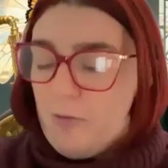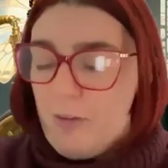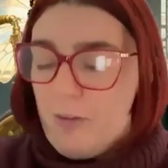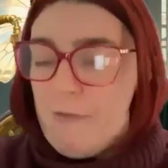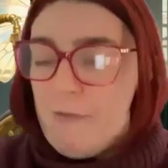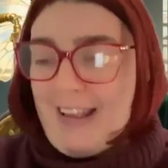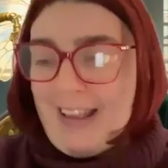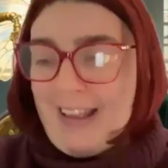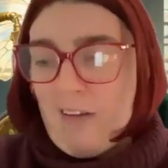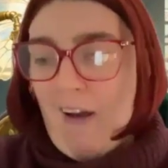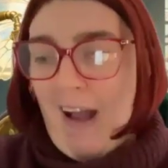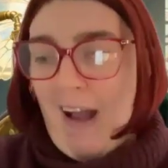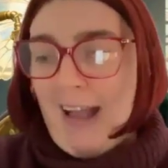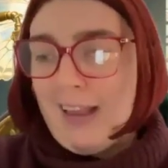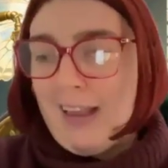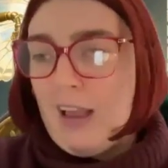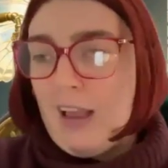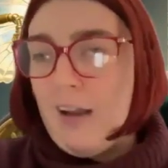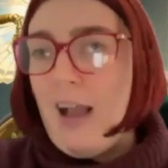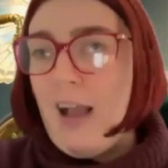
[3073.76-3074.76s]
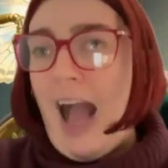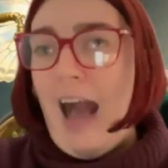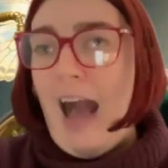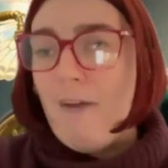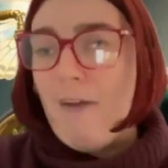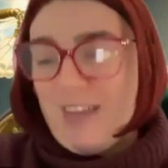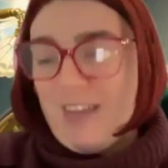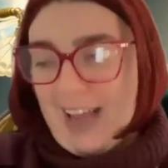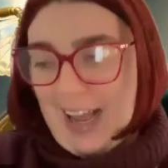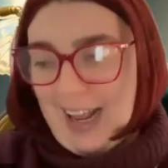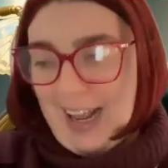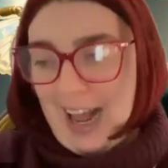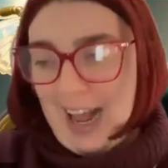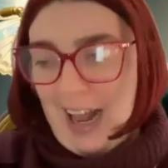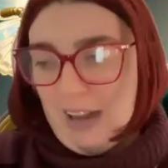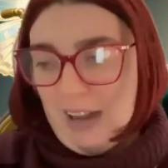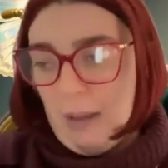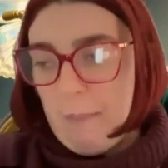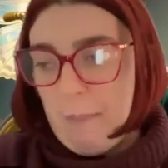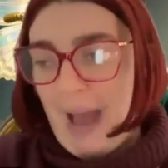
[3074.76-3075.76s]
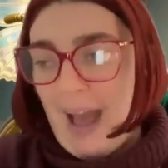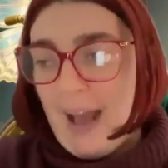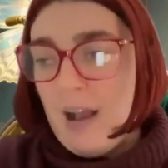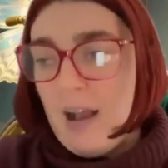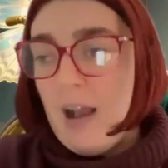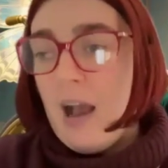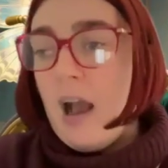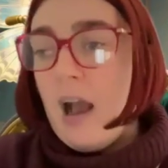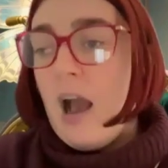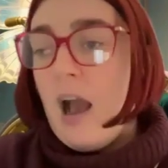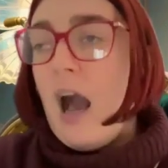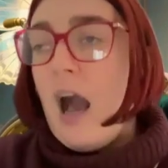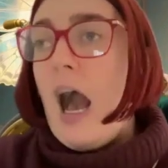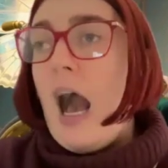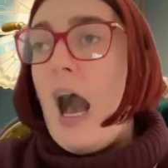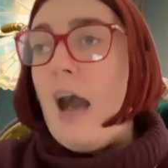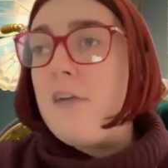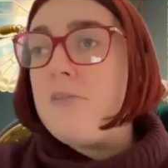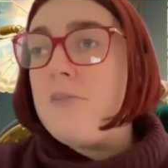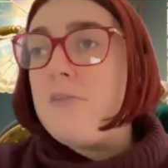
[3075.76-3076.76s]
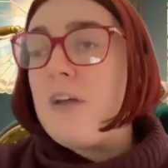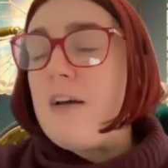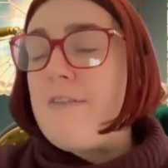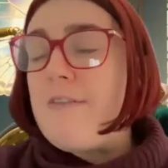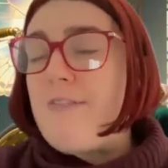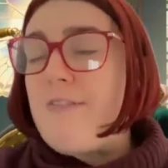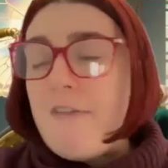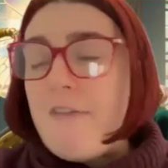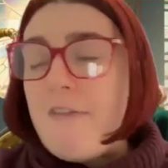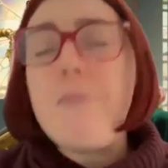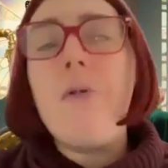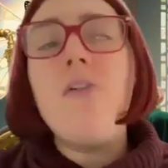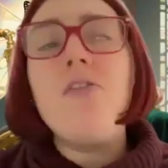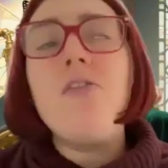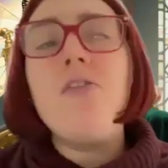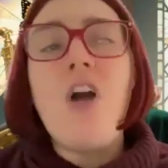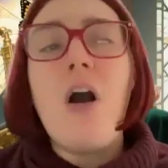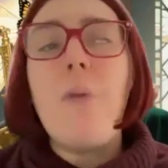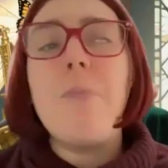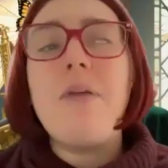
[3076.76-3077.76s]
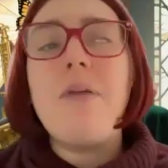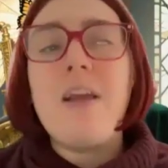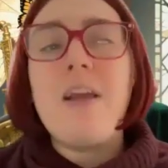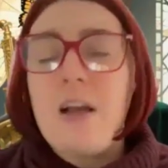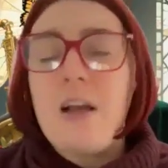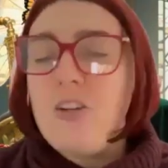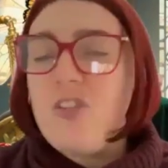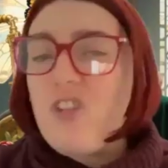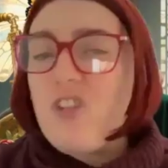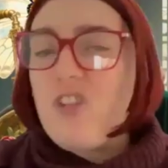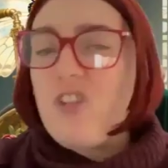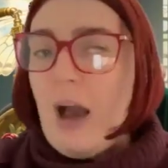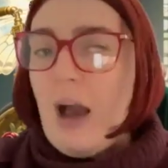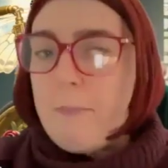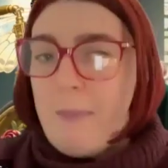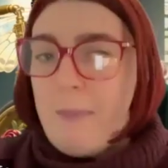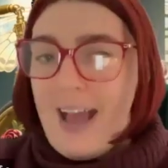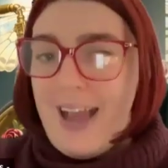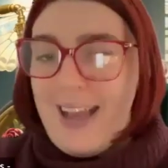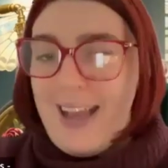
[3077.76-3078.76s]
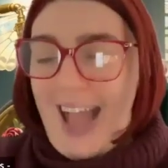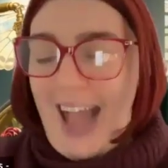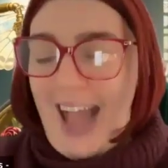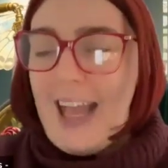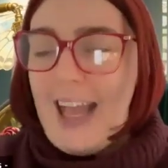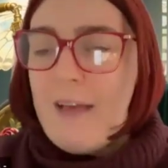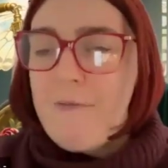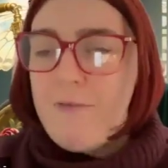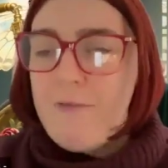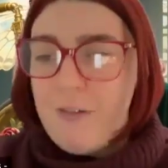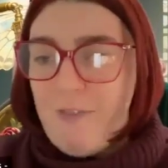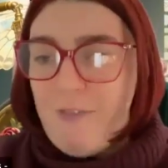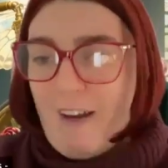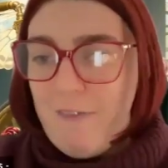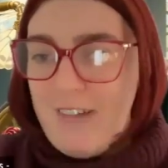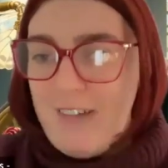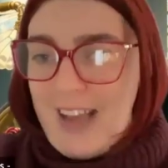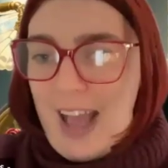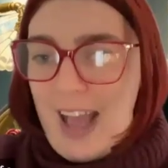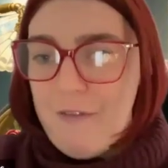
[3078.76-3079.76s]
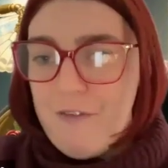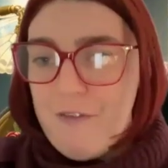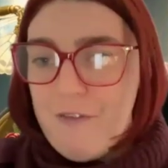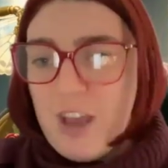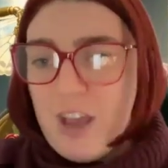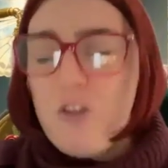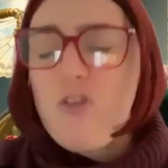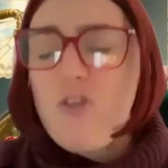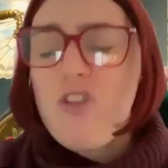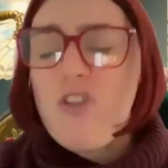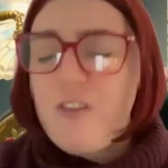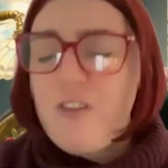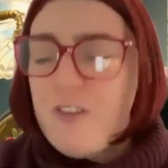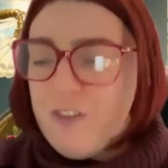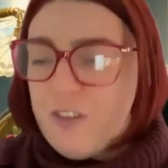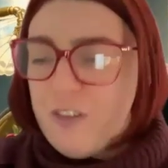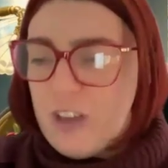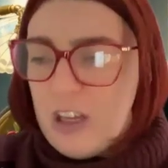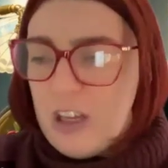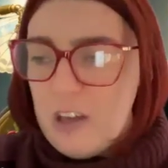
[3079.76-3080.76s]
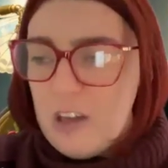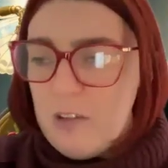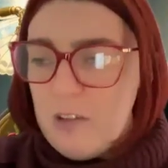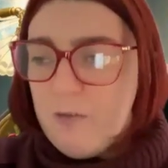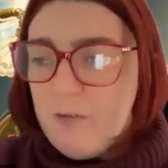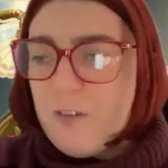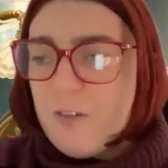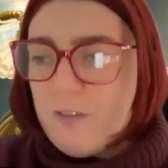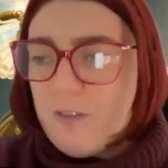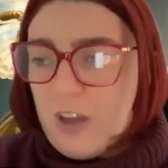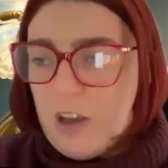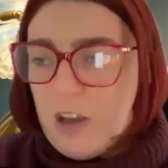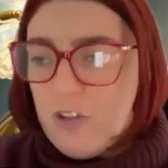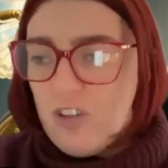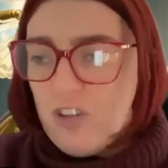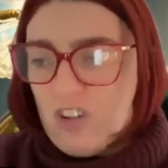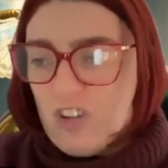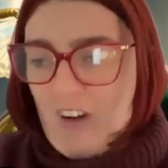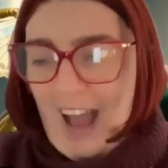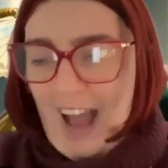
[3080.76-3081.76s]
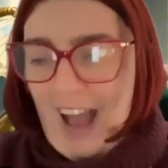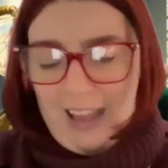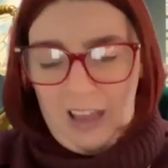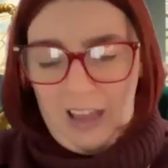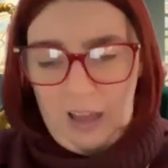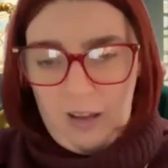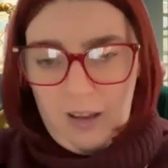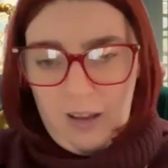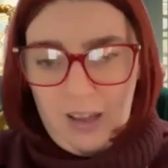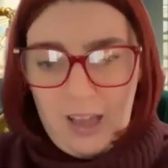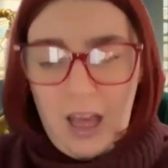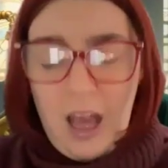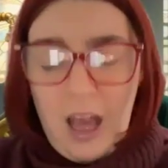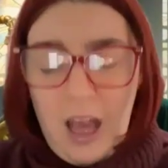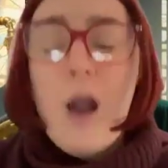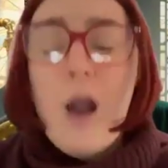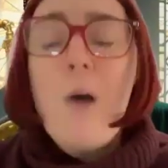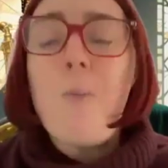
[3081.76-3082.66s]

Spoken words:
for this lesson at the Academy, and very much hope you can join me again in the very near future for future lessons.